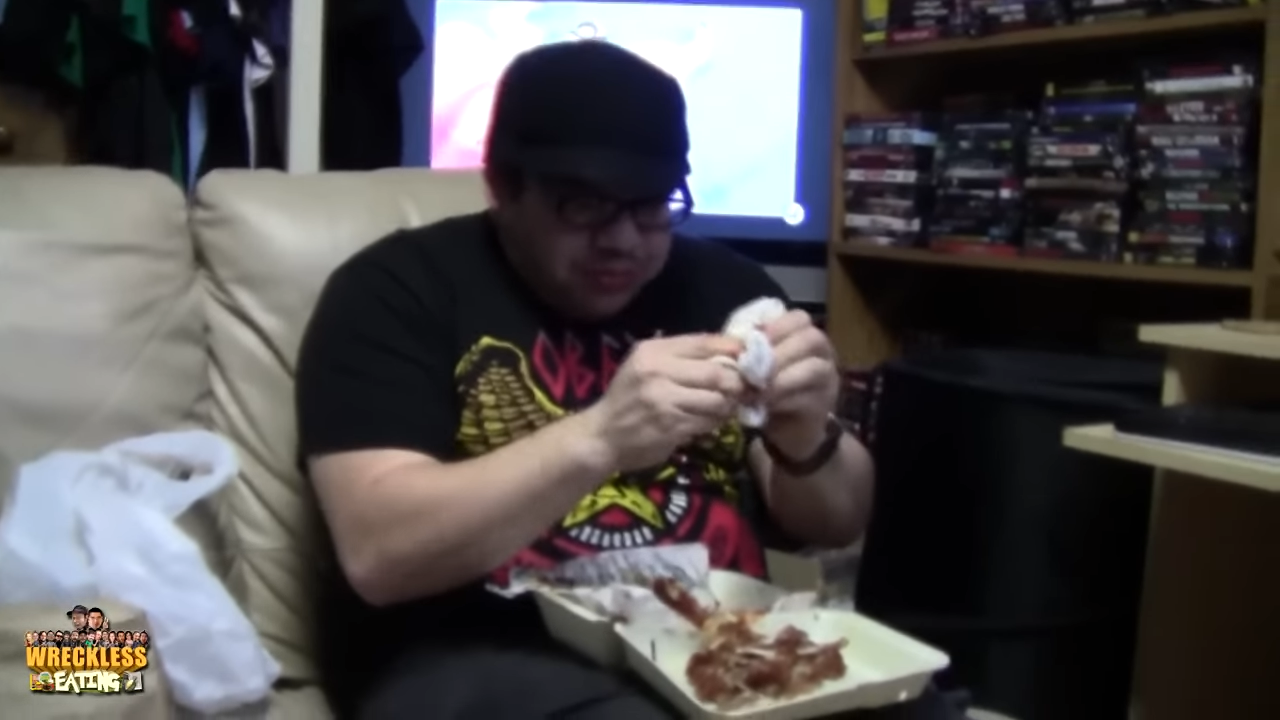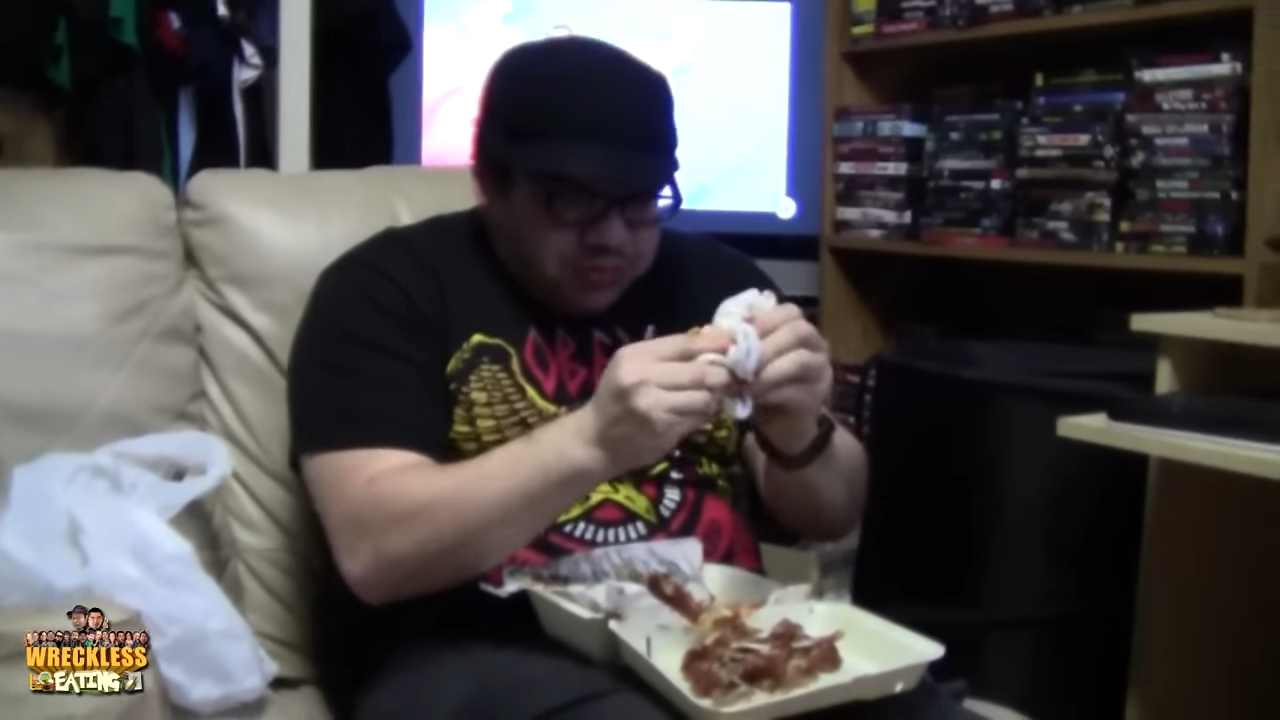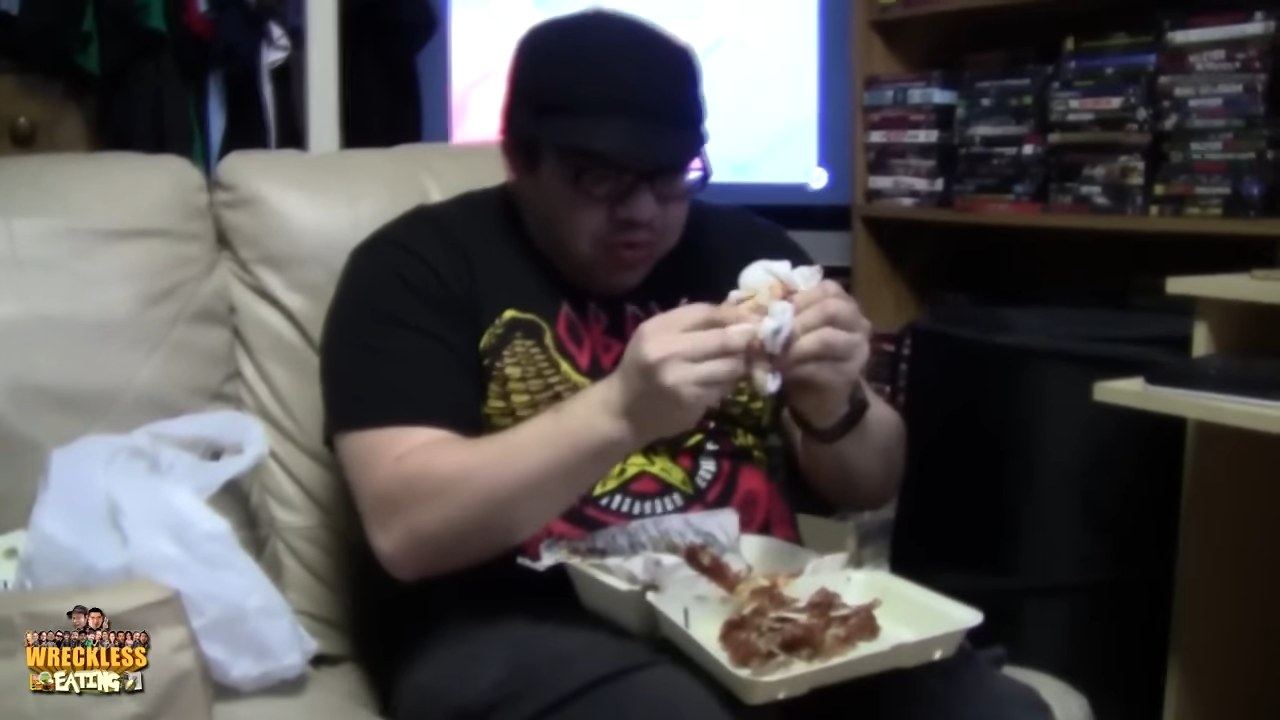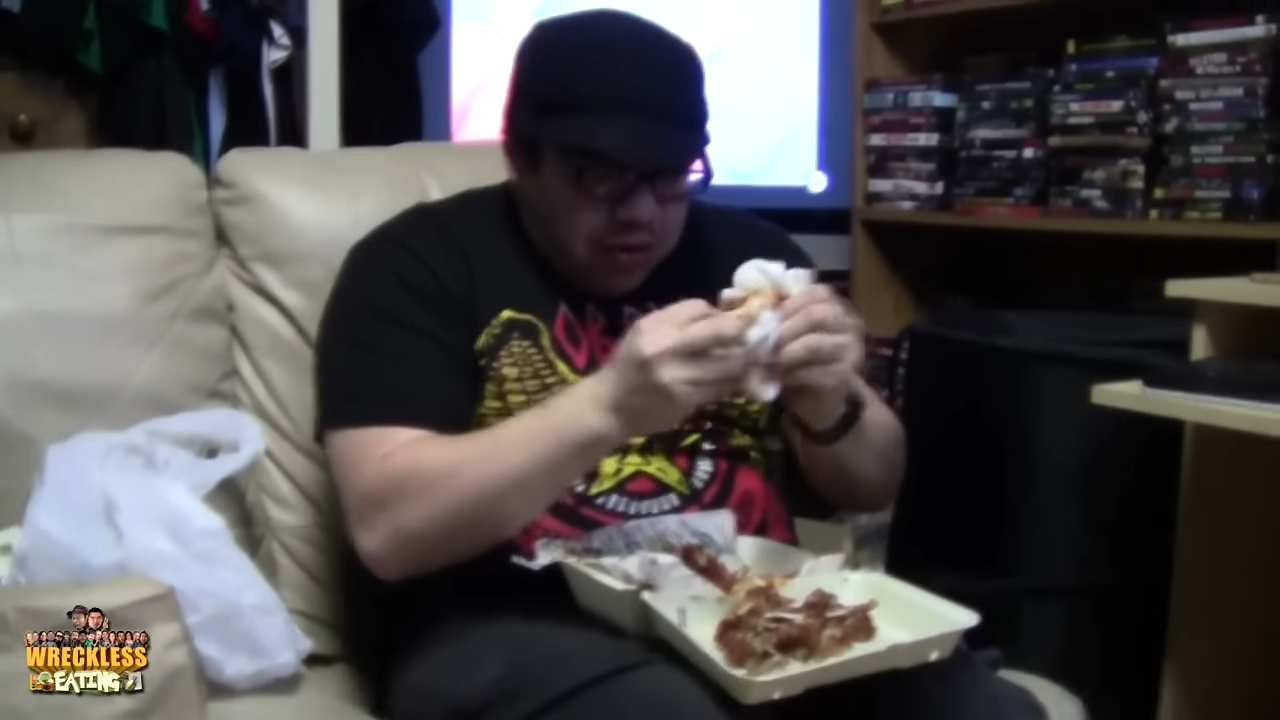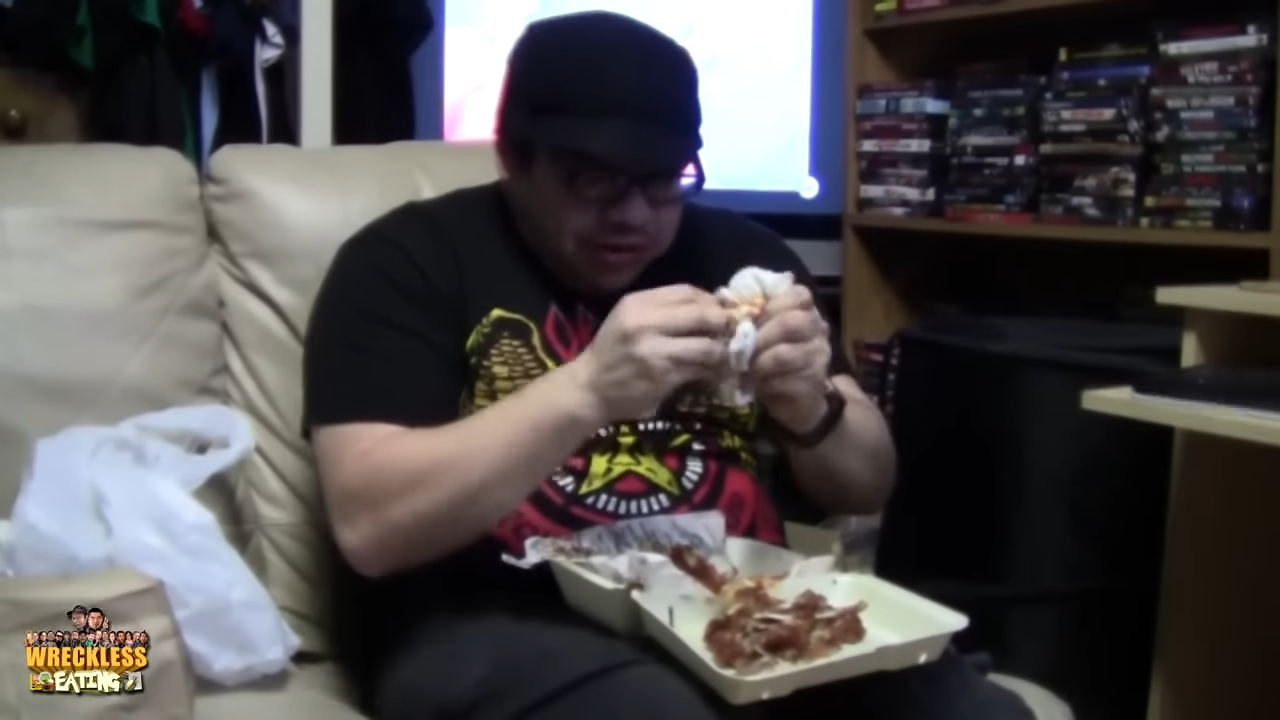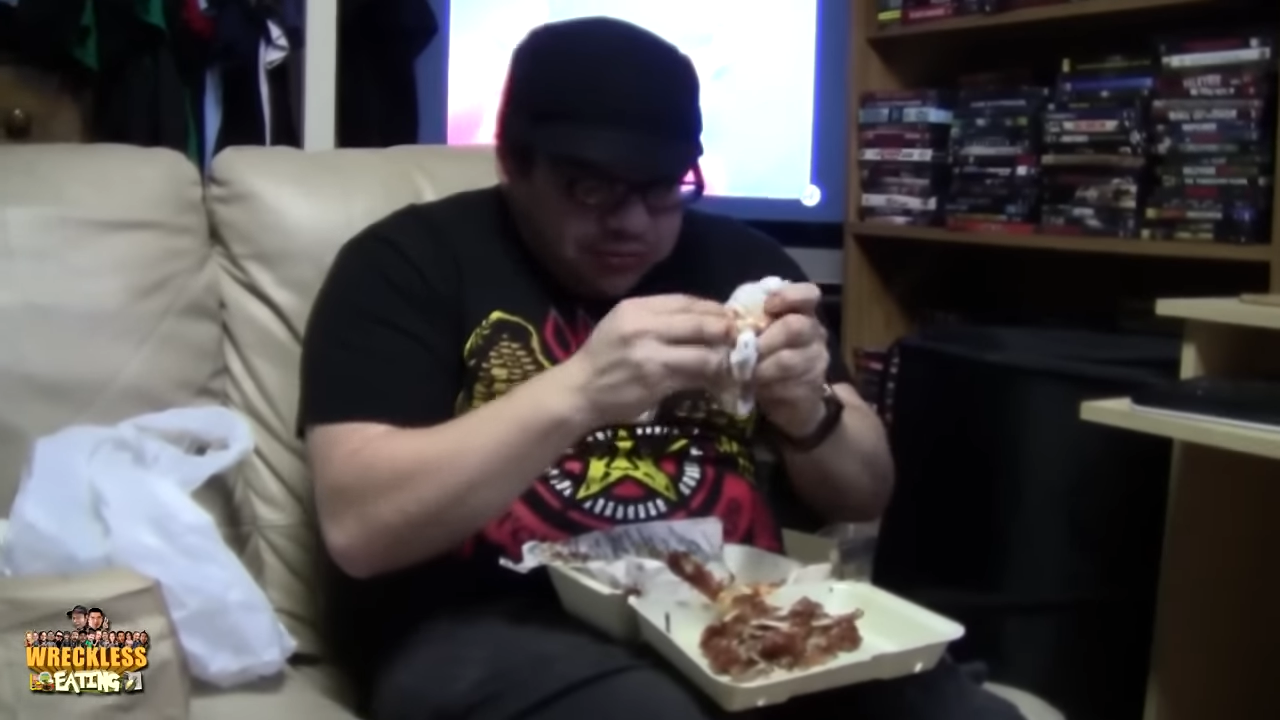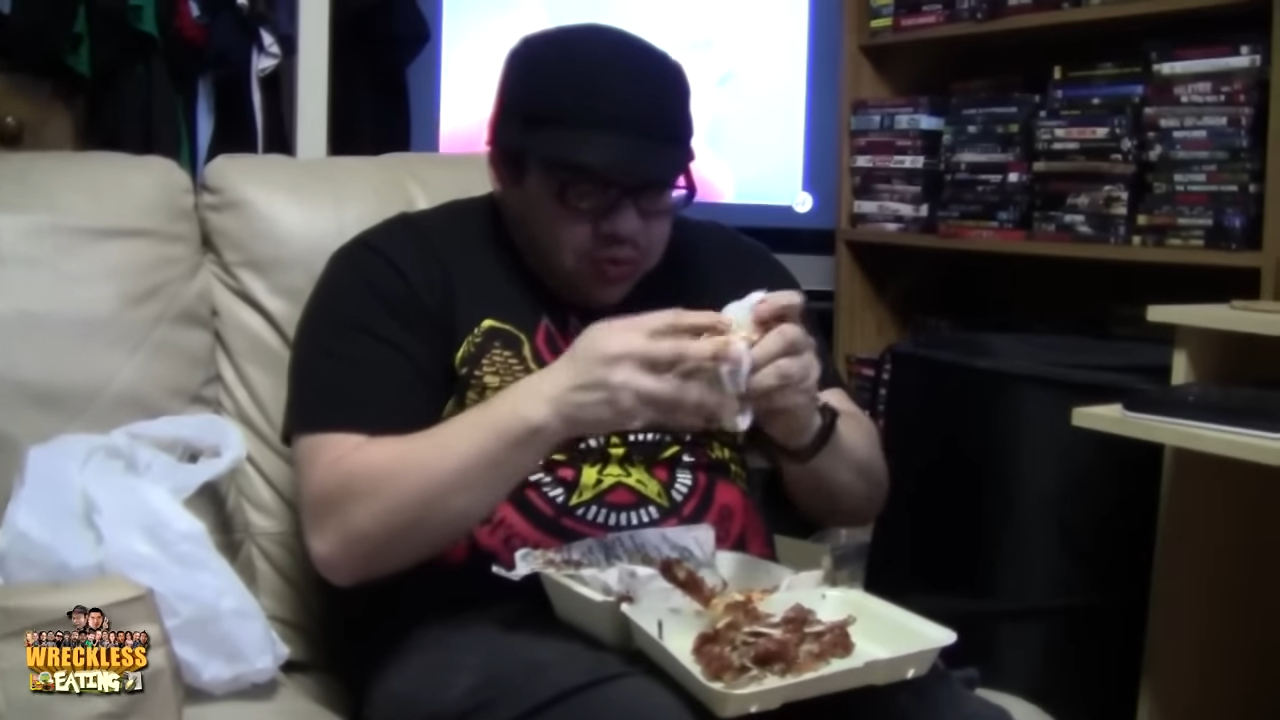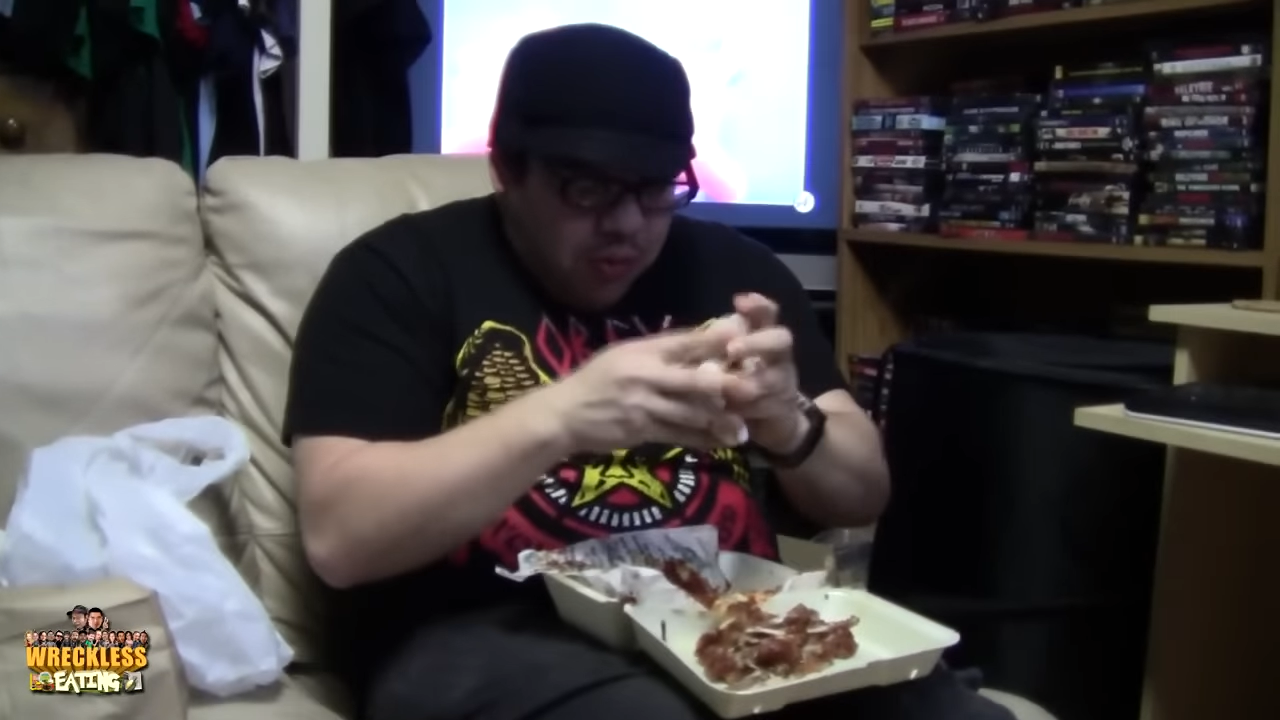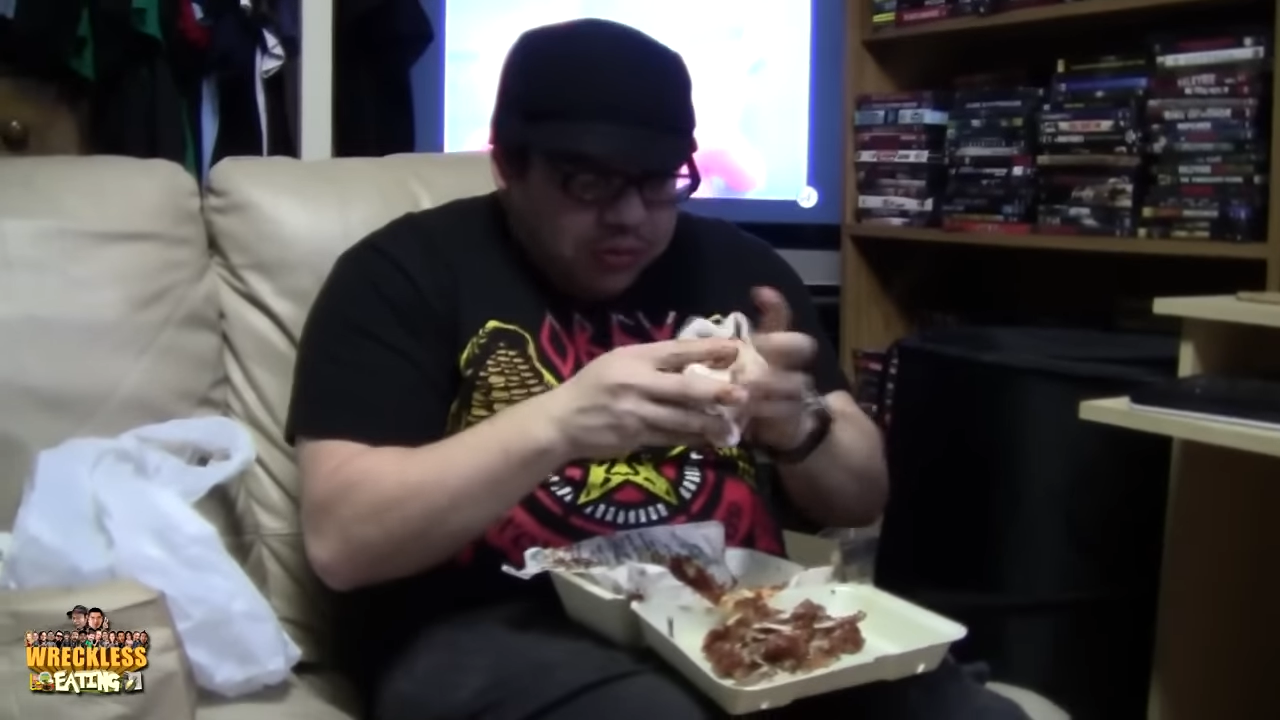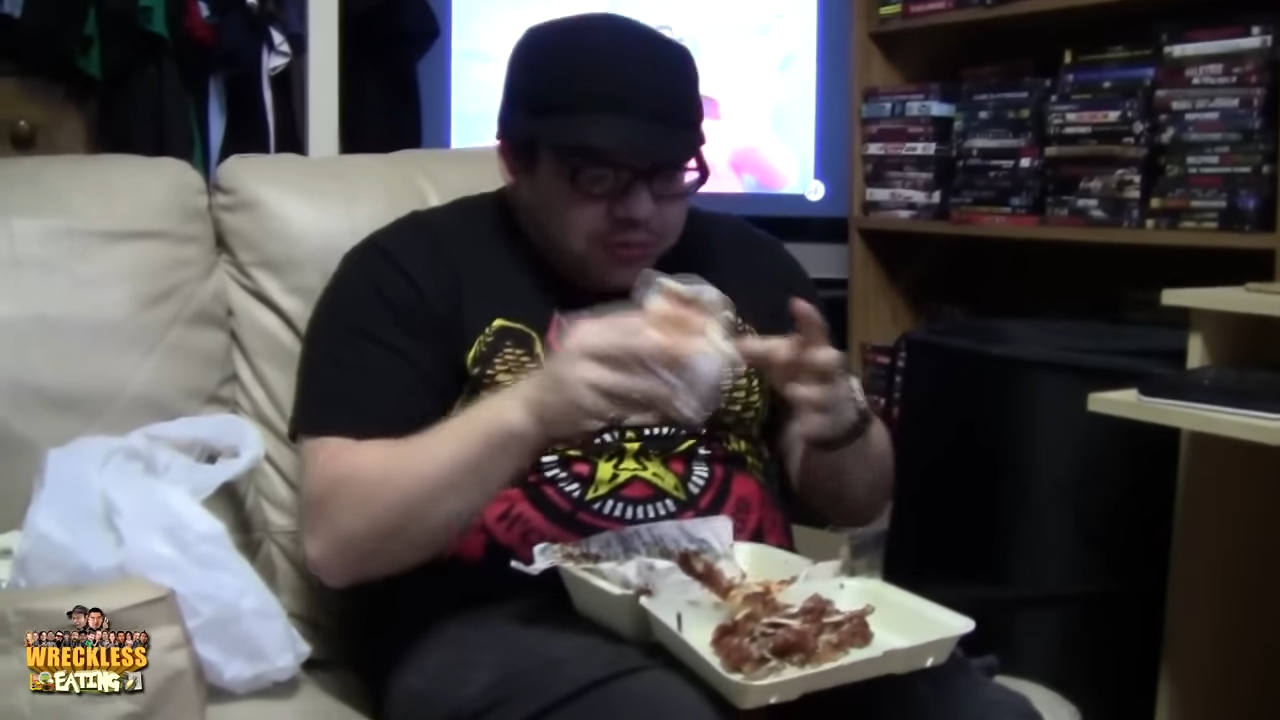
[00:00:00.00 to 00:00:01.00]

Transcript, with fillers: The sock's done.